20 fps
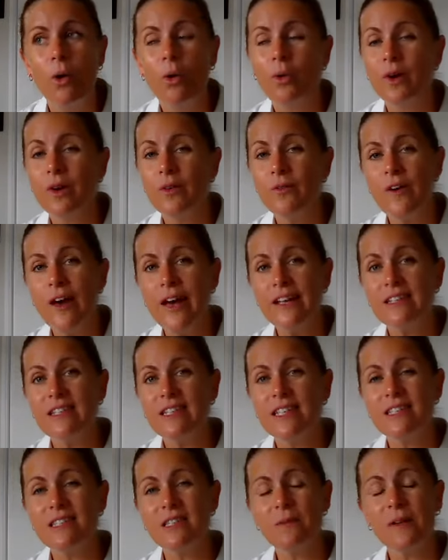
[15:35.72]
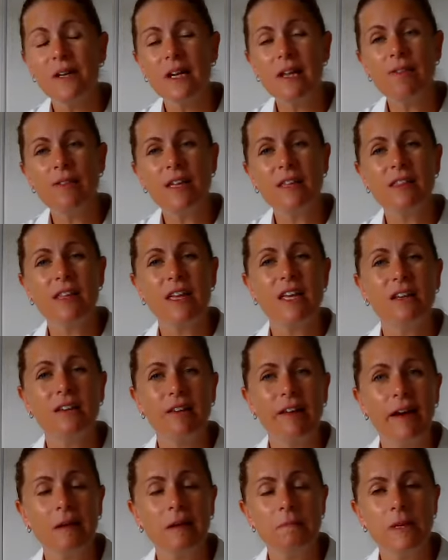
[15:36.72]
Or in fact, is there anything that you'd
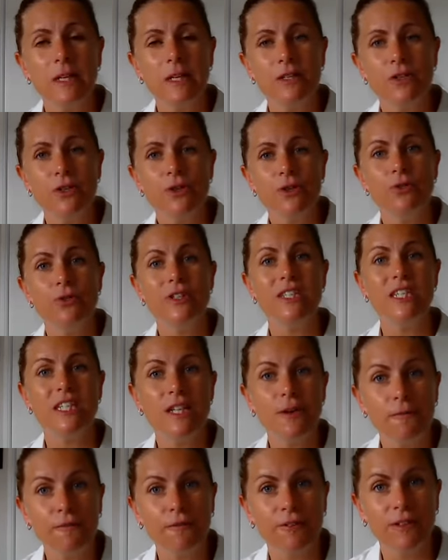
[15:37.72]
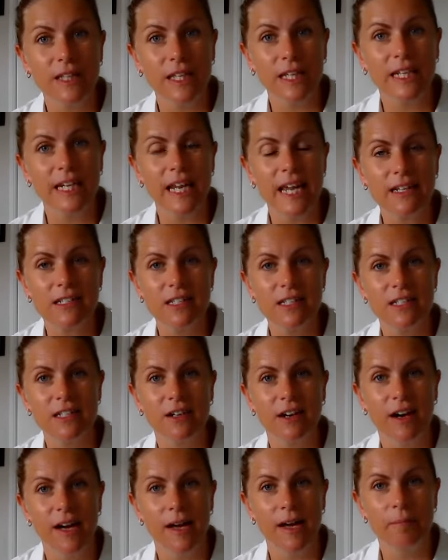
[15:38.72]
like me to do differently next
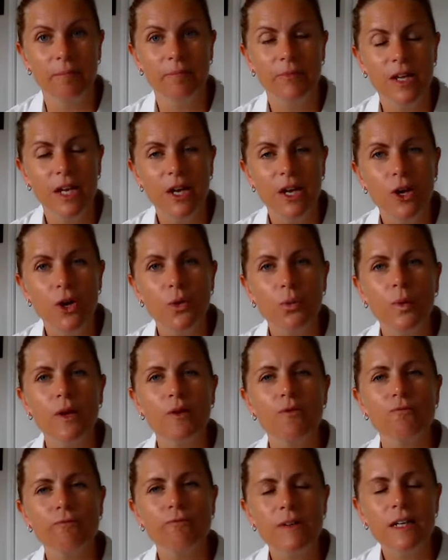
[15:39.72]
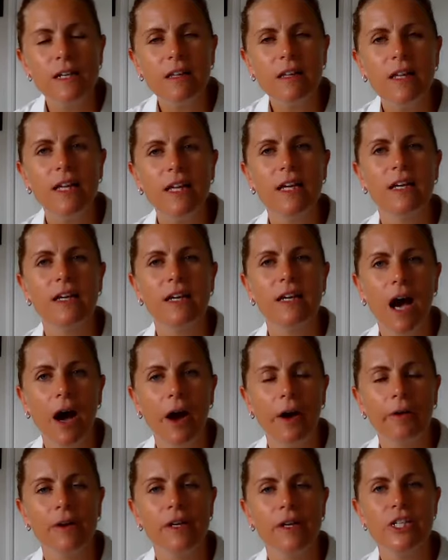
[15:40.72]
time? We really
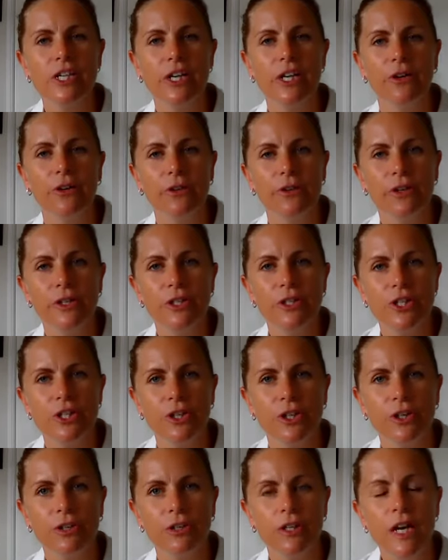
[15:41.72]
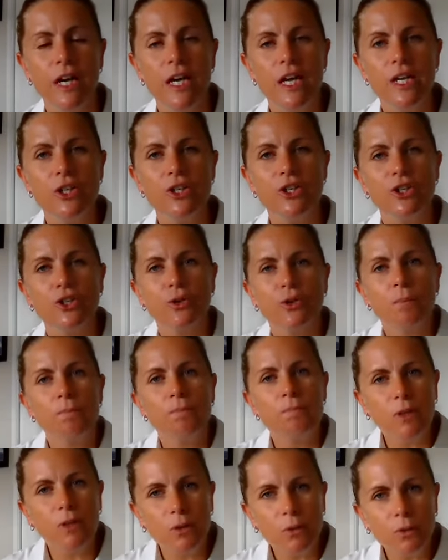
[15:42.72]
encourage and urge you to
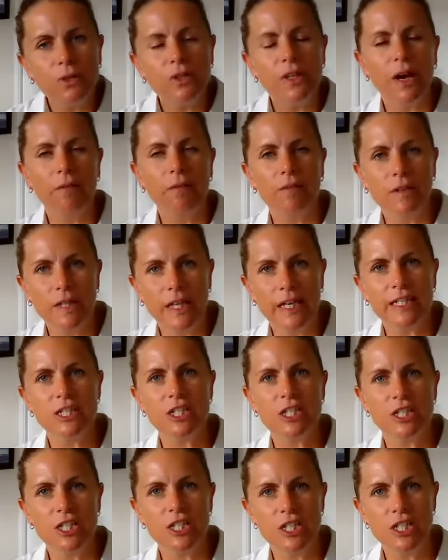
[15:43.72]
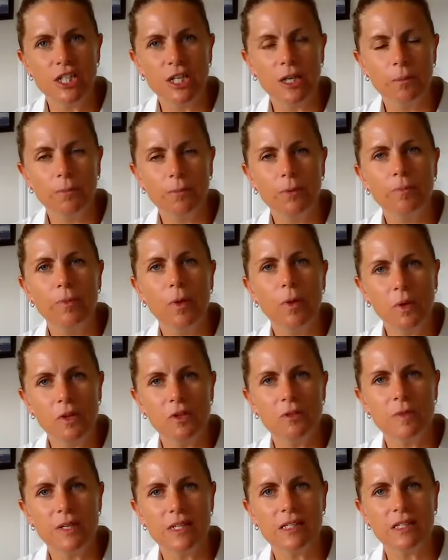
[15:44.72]
build that relationship
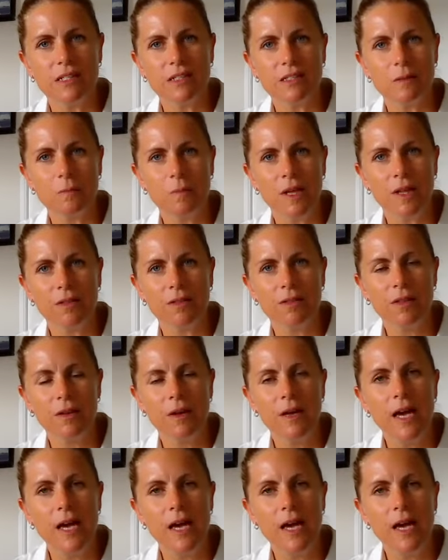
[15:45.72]
with Mr. Smith,